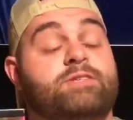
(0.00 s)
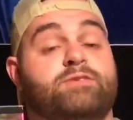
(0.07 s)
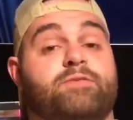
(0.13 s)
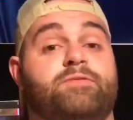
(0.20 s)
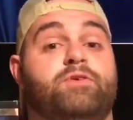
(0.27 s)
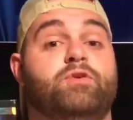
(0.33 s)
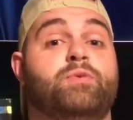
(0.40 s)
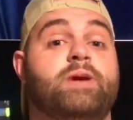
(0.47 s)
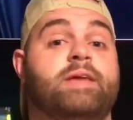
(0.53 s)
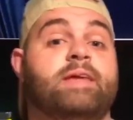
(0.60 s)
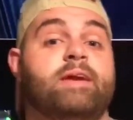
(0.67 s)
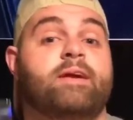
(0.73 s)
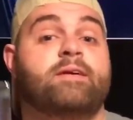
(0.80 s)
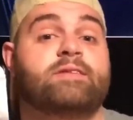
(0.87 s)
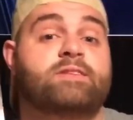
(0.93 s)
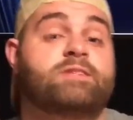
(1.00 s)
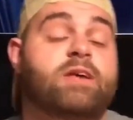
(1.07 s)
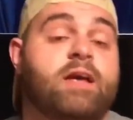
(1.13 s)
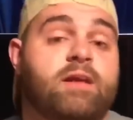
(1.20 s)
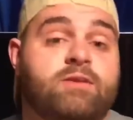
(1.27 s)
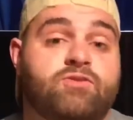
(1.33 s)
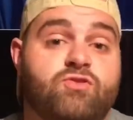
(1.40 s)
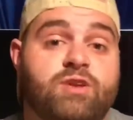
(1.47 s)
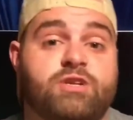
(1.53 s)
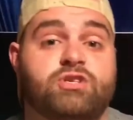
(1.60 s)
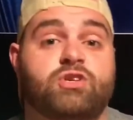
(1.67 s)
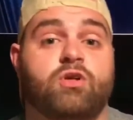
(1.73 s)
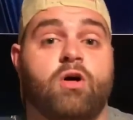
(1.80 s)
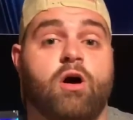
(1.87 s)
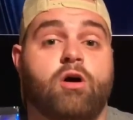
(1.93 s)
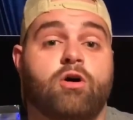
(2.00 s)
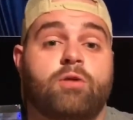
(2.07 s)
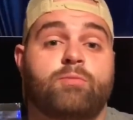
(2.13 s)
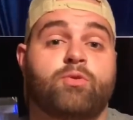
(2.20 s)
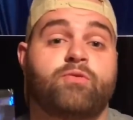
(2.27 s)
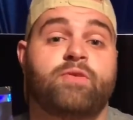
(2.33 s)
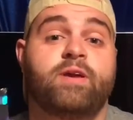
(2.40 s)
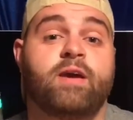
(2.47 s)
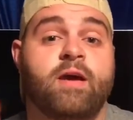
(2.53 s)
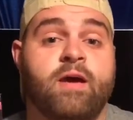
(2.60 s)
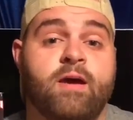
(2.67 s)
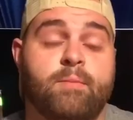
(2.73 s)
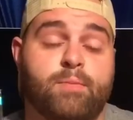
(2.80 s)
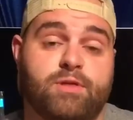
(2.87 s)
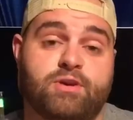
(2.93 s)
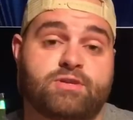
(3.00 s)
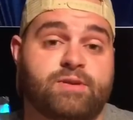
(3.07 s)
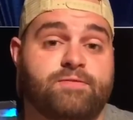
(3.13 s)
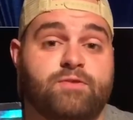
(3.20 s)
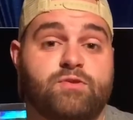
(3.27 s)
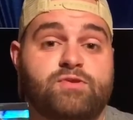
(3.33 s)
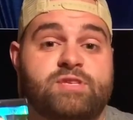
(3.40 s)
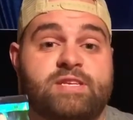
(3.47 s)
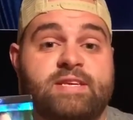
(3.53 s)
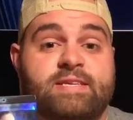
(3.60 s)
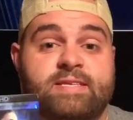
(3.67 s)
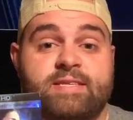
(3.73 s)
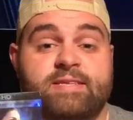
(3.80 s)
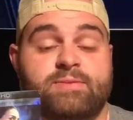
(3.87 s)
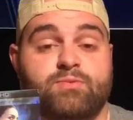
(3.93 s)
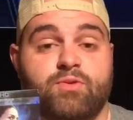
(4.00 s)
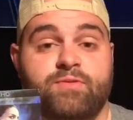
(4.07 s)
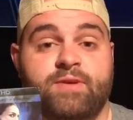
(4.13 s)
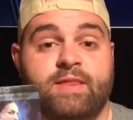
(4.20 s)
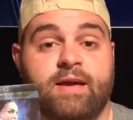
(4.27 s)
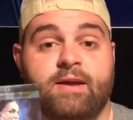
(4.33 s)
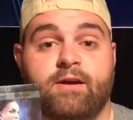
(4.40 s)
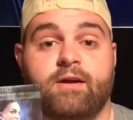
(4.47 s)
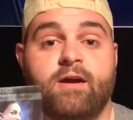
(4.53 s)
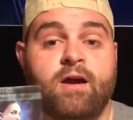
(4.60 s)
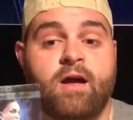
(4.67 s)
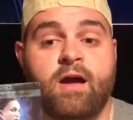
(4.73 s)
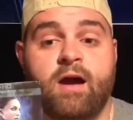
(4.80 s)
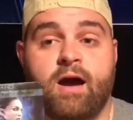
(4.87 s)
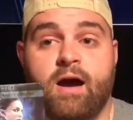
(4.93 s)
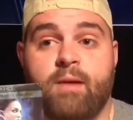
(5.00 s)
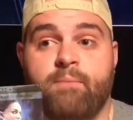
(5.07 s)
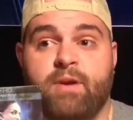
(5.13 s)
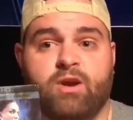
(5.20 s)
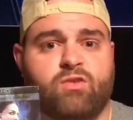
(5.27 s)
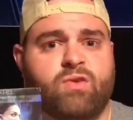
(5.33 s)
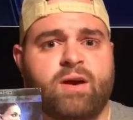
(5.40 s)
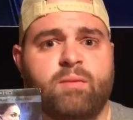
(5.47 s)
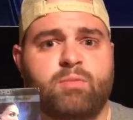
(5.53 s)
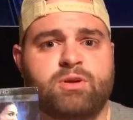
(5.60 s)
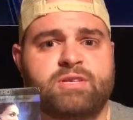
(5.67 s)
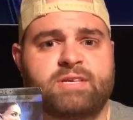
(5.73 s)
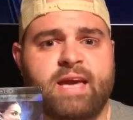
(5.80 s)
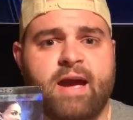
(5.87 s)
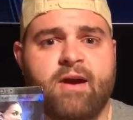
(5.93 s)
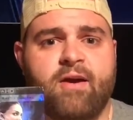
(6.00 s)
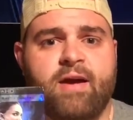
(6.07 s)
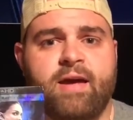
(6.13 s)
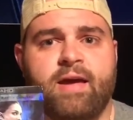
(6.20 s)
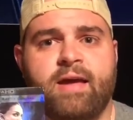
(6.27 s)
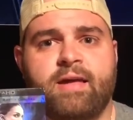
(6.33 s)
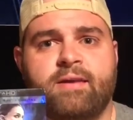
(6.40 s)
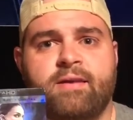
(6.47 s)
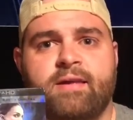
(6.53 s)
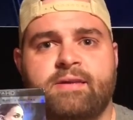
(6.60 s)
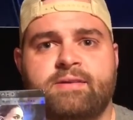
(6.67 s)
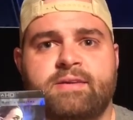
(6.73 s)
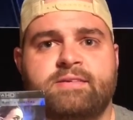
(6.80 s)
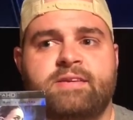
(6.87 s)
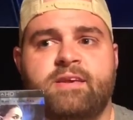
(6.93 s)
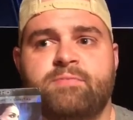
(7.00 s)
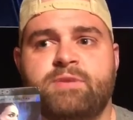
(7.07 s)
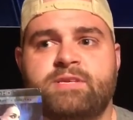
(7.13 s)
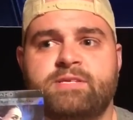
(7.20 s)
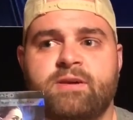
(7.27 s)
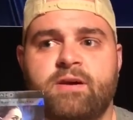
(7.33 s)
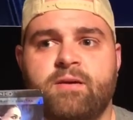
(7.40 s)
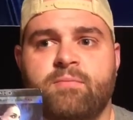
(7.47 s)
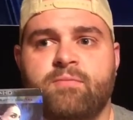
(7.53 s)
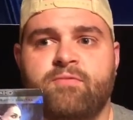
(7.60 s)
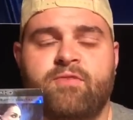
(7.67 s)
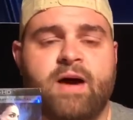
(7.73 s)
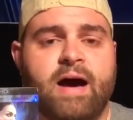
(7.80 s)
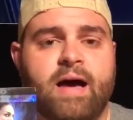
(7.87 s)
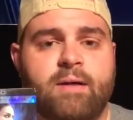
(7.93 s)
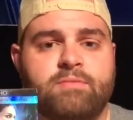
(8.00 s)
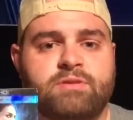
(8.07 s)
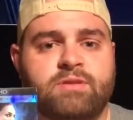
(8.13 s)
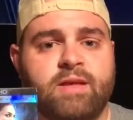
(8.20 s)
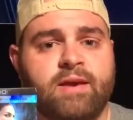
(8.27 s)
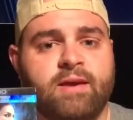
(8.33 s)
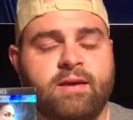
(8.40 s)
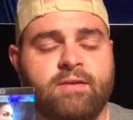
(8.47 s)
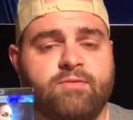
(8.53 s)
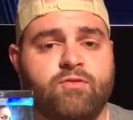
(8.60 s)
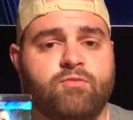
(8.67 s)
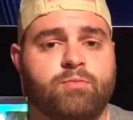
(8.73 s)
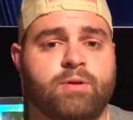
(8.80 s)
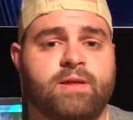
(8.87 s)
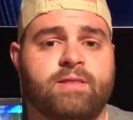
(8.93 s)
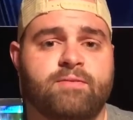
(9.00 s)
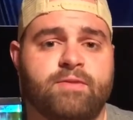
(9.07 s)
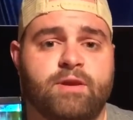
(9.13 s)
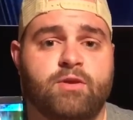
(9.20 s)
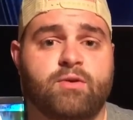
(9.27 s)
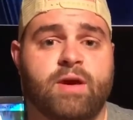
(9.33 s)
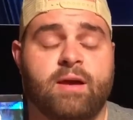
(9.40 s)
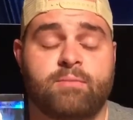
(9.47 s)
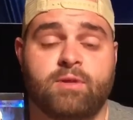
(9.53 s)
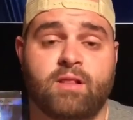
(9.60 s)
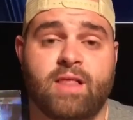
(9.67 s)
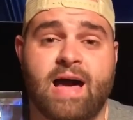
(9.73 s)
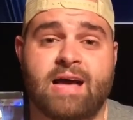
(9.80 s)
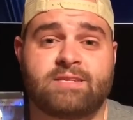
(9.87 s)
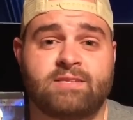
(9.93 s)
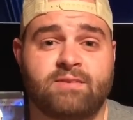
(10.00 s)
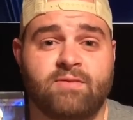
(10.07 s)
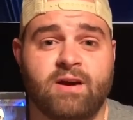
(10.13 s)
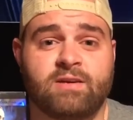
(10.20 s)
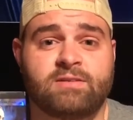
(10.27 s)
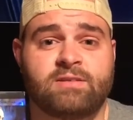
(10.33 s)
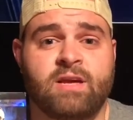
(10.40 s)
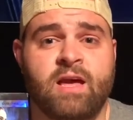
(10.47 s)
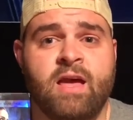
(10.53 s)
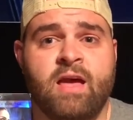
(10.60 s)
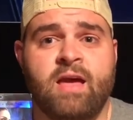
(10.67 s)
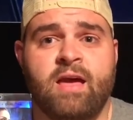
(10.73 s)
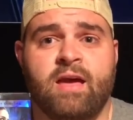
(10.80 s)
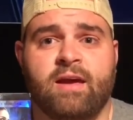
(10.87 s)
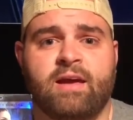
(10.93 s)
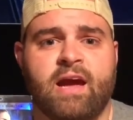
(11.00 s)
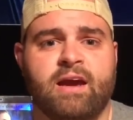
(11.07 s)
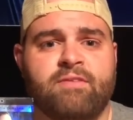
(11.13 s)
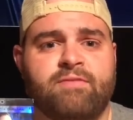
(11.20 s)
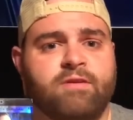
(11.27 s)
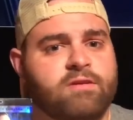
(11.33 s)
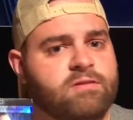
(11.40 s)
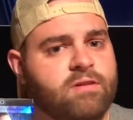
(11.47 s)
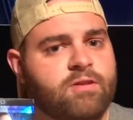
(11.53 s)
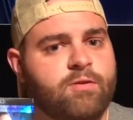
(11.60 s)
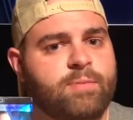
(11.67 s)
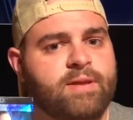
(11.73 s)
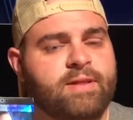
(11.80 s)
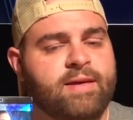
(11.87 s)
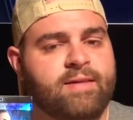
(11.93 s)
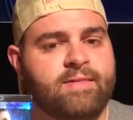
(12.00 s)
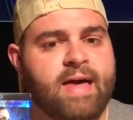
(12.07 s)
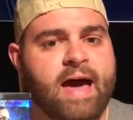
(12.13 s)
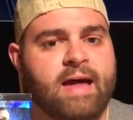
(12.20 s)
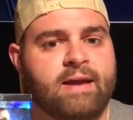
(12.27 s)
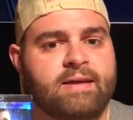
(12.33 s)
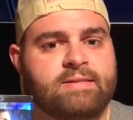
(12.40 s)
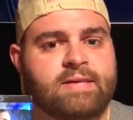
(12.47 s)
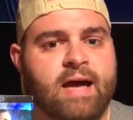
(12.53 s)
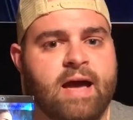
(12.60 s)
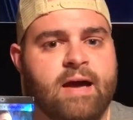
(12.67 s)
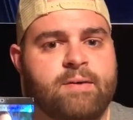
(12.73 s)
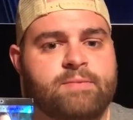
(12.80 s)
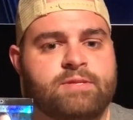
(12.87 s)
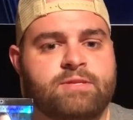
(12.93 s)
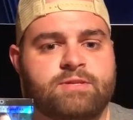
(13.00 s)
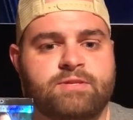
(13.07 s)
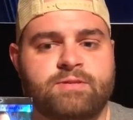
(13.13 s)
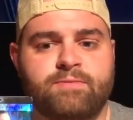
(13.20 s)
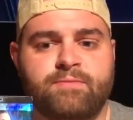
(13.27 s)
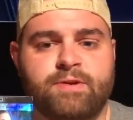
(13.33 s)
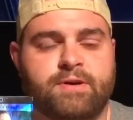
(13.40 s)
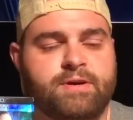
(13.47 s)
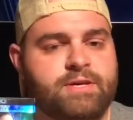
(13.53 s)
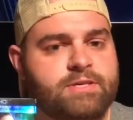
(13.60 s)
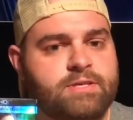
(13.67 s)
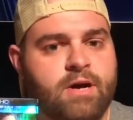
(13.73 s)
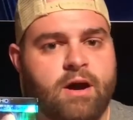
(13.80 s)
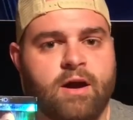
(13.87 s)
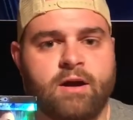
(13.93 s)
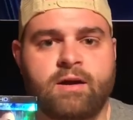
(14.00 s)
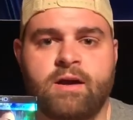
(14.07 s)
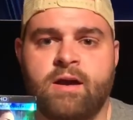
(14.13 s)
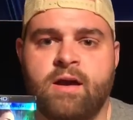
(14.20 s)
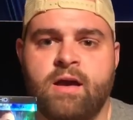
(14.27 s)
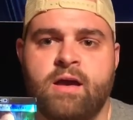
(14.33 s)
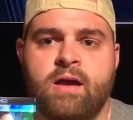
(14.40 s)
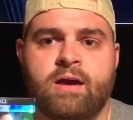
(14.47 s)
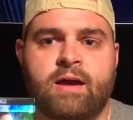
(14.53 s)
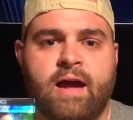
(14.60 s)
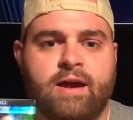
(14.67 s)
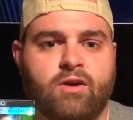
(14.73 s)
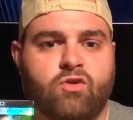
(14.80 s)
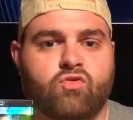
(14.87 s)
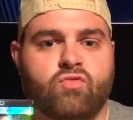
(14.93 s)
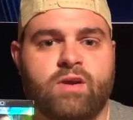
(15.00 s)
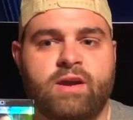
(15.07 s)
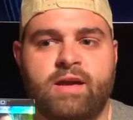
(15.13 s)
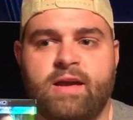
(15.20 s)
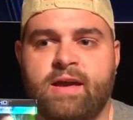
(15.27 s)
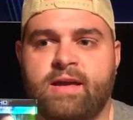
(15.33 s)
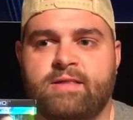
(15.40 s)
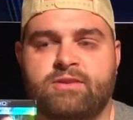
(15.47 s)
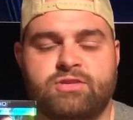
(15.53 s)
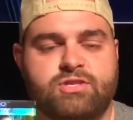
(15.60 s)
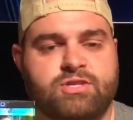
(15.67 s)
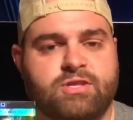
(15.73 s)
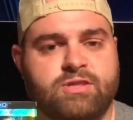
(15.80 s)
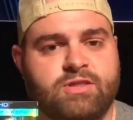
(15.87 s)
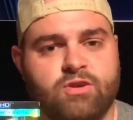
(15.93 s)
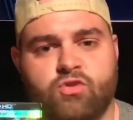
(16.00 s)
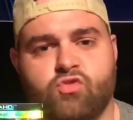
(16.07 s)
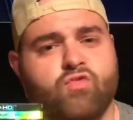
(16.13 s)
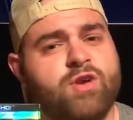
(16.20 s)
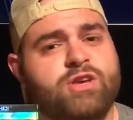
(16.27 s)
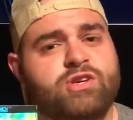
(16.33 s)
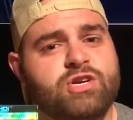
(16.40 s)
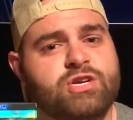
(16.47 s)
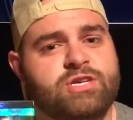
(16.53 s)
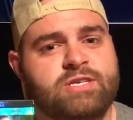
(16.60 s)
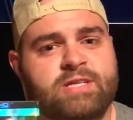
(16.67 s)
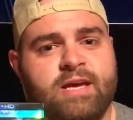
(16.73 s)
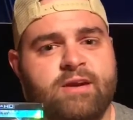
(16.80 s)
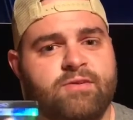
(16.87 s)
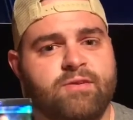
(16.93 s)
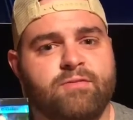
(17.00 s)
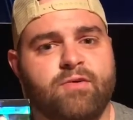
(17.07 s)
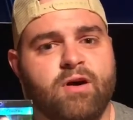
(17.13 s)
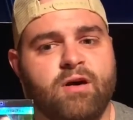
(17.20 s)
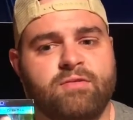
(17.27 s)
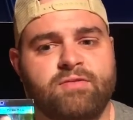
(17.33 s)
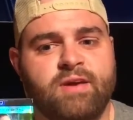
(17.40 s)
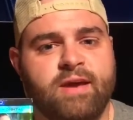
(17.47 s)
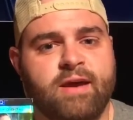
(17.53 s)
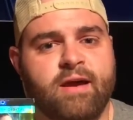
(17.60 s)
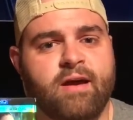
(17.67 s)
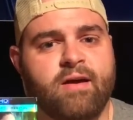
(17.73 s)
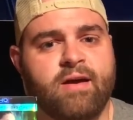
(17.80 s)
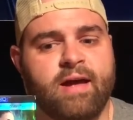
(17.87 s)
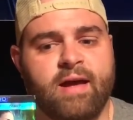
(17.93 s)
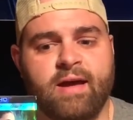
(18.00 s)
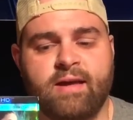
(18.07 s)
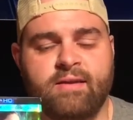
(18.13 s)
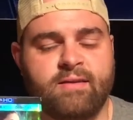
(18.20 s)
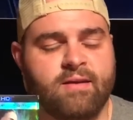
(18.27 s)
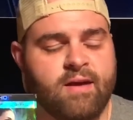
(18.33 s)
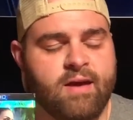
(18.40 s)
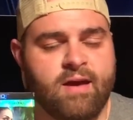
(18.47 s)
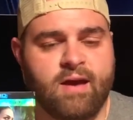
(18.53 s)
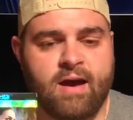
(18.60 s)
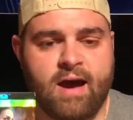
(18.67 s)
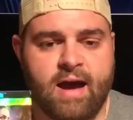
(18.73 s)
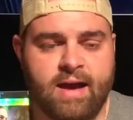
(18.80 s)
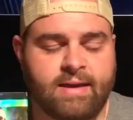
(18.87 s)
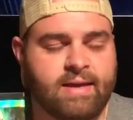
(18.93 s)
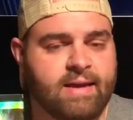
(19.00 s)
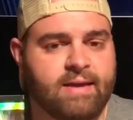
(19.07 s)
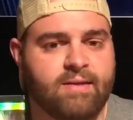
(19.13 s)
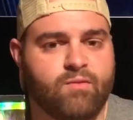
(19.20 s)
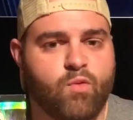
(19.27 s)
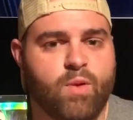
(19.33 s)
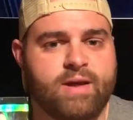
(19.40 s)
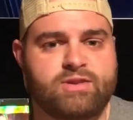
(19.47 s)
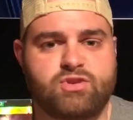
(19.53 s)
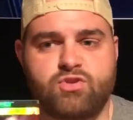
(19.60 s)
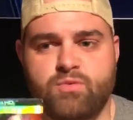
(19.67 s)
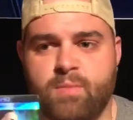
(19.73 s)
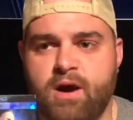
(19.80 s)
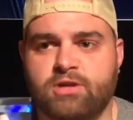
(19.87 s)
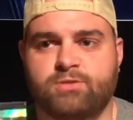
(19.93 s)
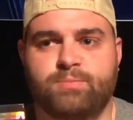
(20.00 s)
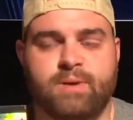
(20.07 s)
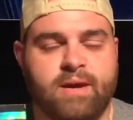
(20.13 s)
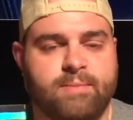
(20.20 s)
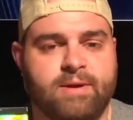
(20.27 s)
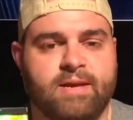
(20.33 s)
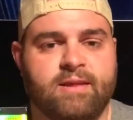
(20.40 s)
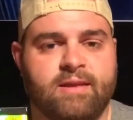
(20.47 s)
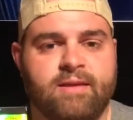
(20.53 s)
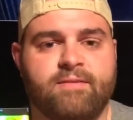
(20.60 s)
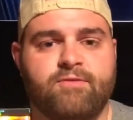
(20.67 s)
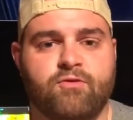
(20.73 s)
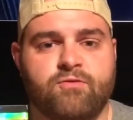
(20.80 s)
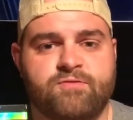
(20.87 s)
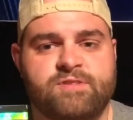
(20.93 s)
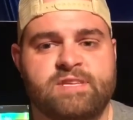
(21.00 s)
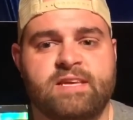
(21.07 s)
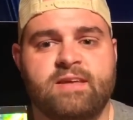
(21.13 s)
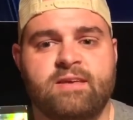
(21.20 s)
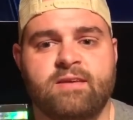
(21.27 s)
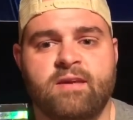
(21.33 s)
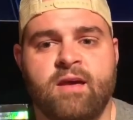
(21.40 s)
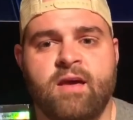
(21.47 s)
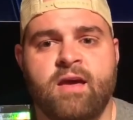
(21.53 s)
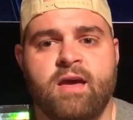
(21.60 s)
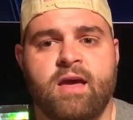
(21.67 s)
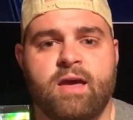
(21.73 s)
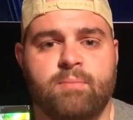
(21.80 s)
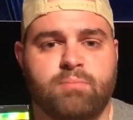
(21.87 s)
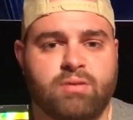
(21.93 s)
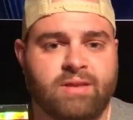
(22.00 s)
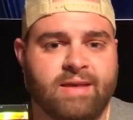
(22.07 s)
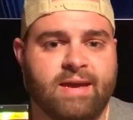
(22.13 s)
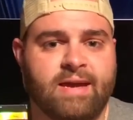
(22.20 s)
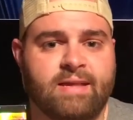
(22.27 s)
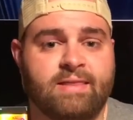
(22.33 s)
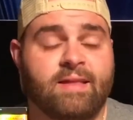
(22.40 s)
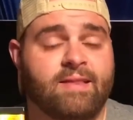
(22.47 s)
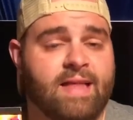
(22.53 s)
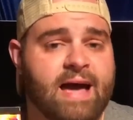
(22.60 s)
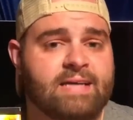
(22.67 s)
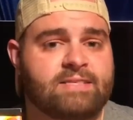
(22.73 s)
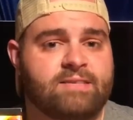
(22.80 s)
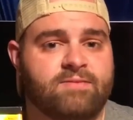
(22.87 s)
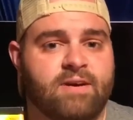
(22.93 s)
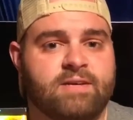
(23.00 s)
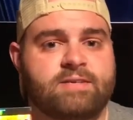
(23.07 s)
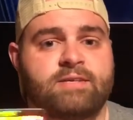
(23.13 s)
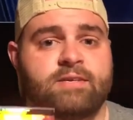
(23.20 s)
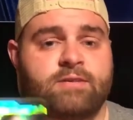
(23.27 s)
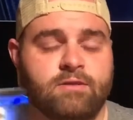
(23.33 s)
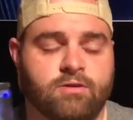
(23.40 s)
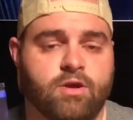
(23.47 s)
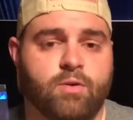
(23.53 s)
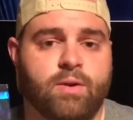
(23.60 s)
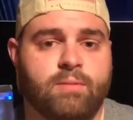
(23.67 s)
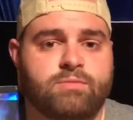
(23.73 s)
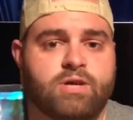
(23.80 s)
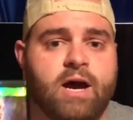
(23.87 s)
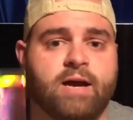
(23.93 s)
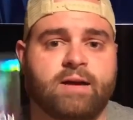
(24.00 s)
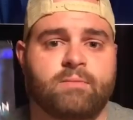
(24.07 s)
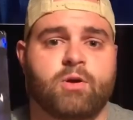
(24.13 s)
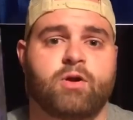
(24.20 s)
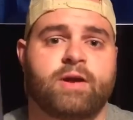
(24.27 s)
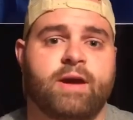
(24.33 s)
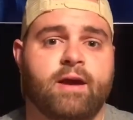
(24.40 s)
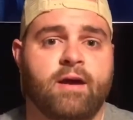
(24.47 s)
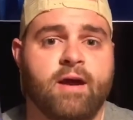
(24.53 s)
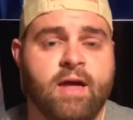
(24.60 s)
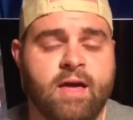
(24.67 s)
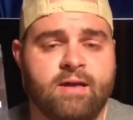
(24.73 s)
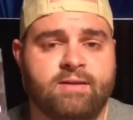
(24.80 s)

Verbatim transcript: There's a few in here. It's not a traditional horror movie, but there's a few scenes in this movie that are incredibly scary. It does give me some vibes, like if you've played the video game The Last of Us, it kind of feels a little bit like that at times. There's some very dark, kind of gritty, and just the creatures that are involved here, and I can't give away too much, but I mean, if you've seen and played The Last of Us, you'll know what I'm talking about here.